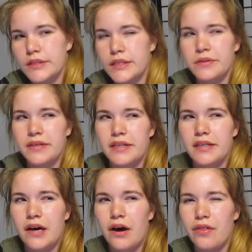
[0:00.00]
So
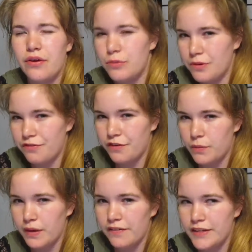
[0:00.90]
although I'll be
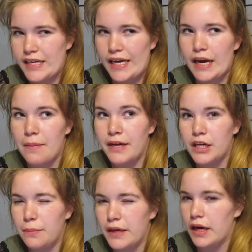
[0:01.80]
filming every day, I might
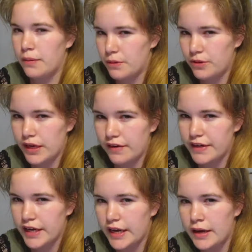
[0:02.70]
not be uploading every
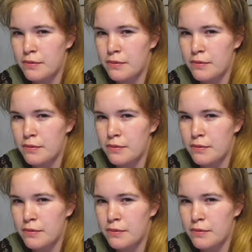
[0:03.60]
day.